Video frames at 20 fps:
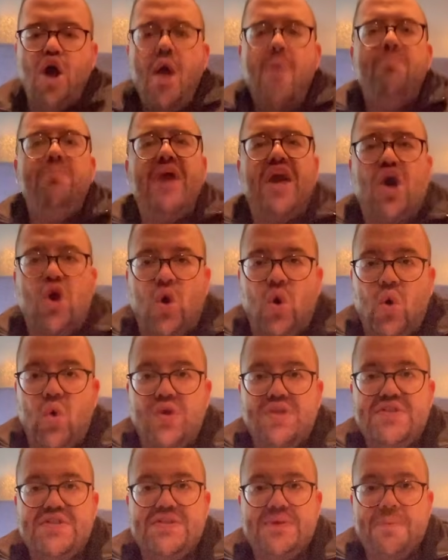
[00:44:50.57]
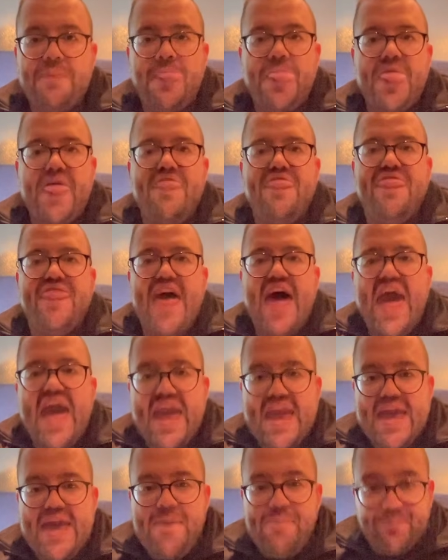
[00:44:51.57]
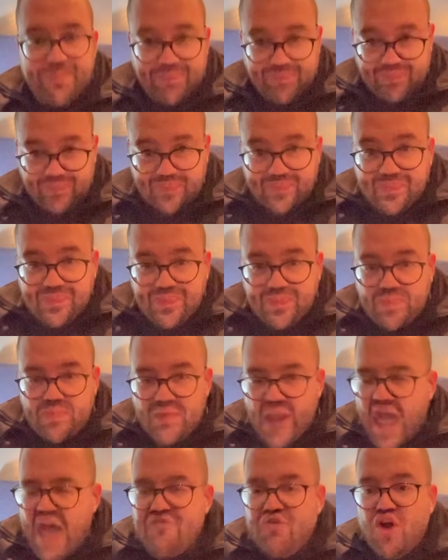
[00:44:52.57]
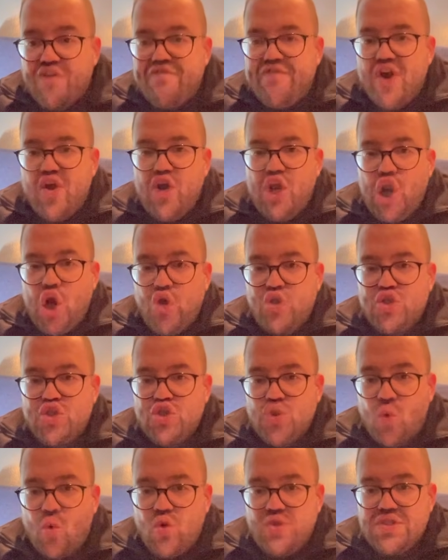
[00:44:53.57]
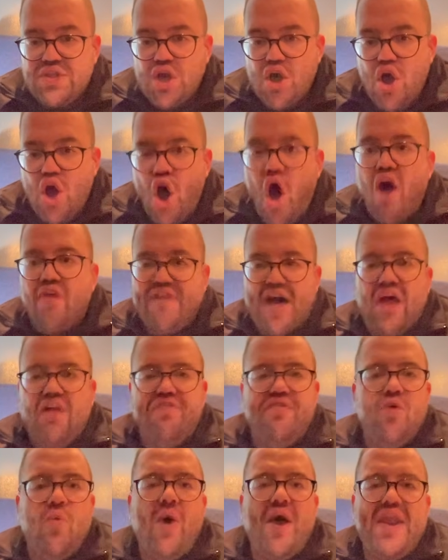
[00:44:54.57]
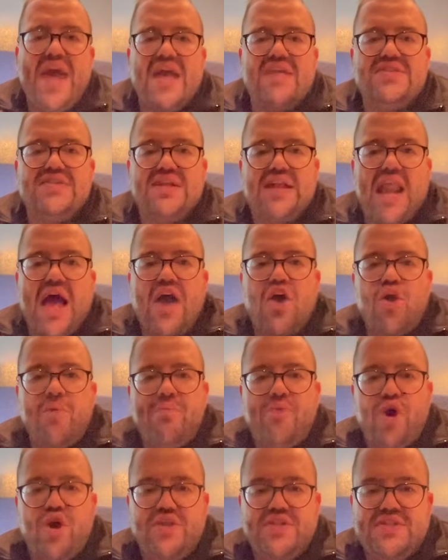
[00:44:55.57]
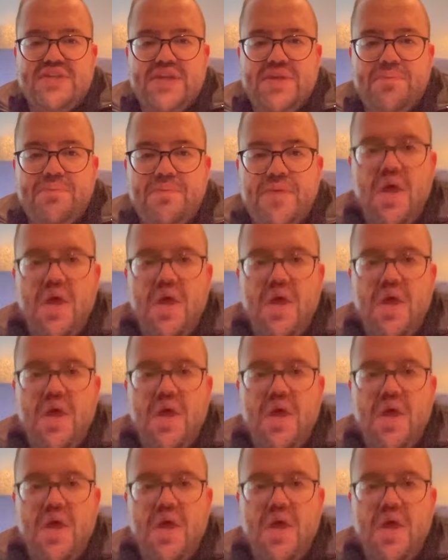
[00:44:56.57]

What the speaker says: because they have got very low stores of alpha-1 acid glycoprotein.